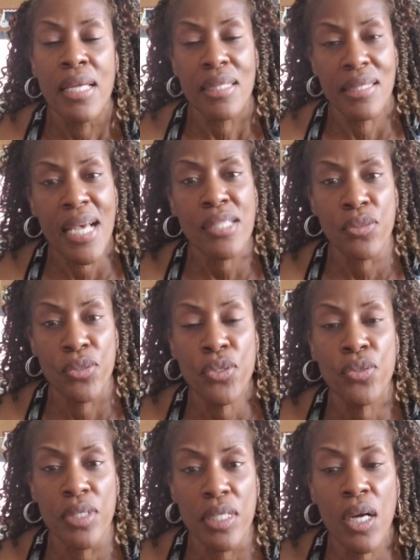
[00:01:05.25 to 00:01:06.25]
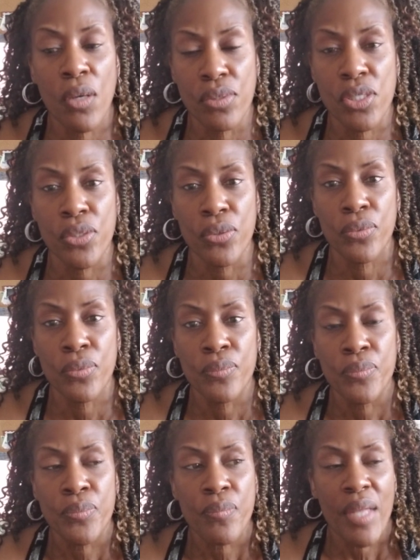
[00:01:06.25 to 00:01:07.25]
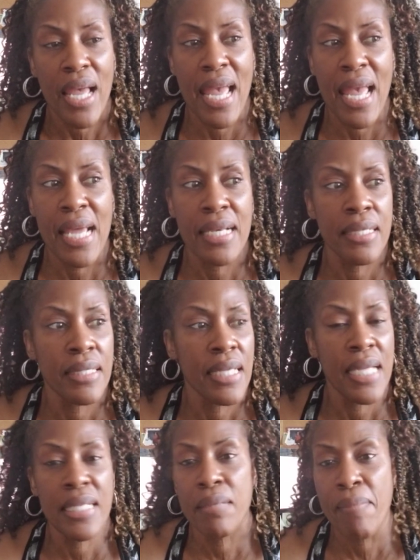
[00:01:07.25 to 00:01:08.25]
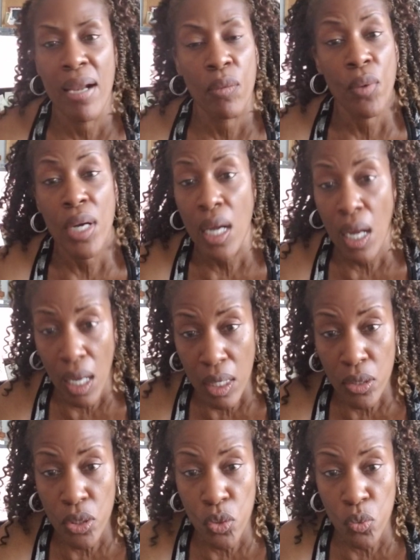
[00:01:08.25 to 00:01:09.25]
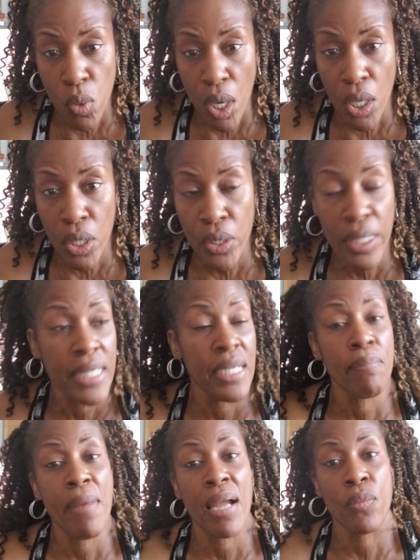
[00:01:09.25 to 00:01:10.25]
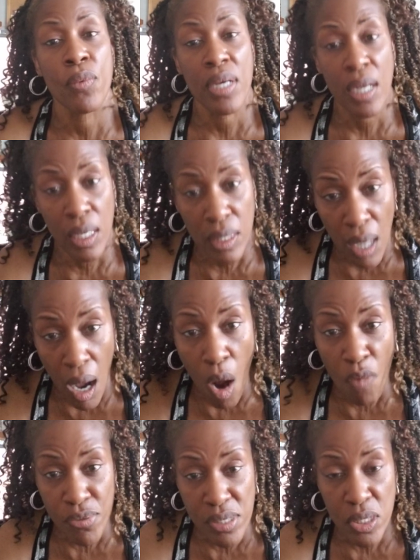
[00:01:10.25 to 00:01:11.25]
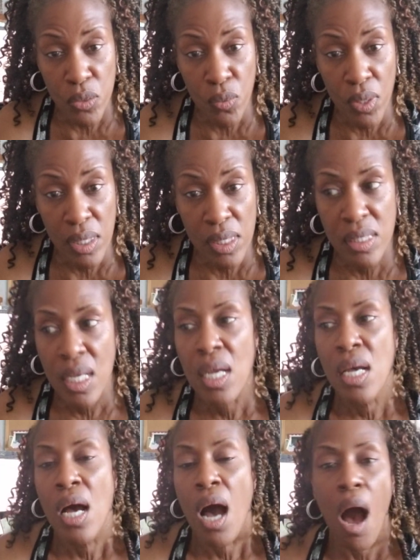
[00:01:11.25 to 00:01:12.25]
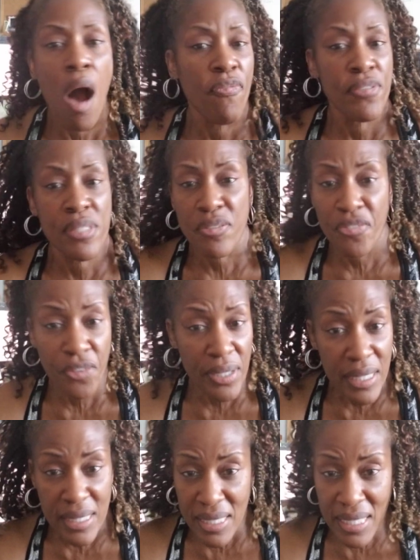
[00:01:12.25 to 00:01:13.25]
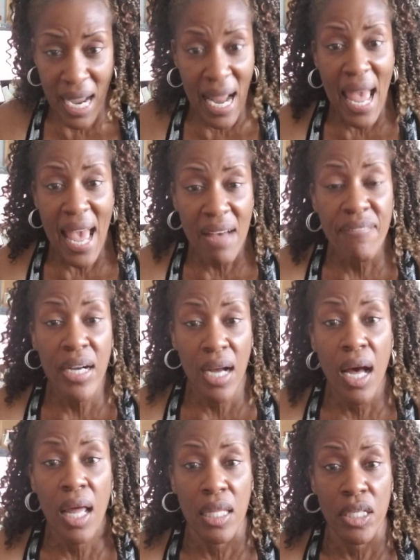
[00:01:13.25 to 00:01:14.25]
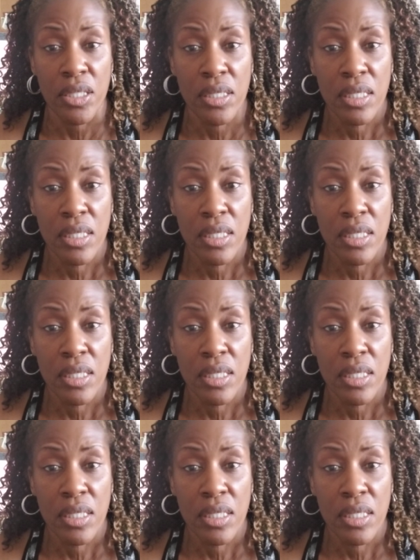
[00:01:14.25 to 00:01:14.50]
That's who you could go to. And it didn't matter what color you were, it didn't matter what color the officer was. Officer Friendly did not have a color.